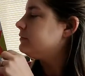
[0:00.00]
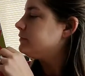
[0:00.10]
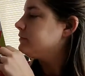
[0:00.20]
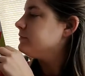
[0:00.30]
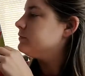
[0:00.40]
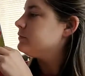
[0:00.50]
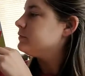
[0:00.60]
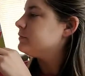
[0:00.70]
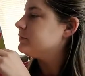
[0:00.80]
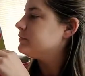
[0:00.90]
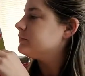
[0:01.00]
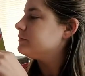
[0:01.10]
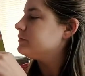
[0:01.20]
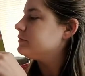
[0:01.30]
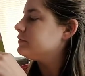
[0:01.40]

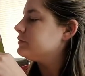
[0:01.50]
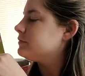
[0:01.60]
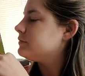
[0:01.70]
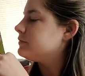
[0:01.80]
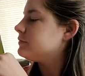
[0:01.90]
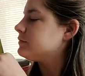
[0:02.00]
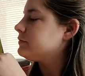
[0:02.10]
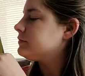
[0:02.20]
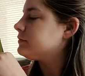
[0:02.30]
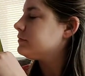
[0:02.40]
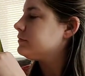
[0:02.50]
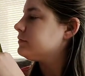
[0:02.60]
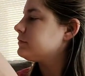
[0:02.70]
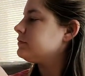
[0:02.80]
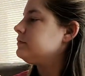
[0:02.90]

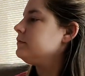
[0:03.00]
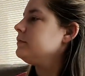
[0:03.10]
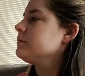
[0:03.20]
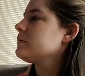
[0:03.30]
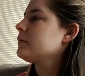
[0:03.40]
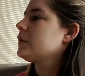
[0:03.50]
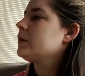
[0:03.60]
[no speech]